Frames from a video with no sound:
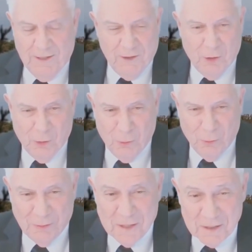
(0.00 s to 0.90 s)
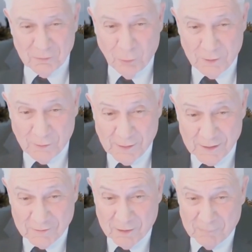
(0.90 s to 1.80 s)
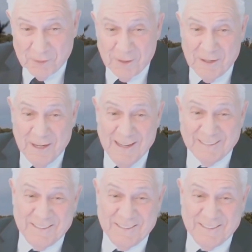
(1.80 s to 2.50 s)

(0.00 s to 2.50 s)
I know, the way they live up there and act.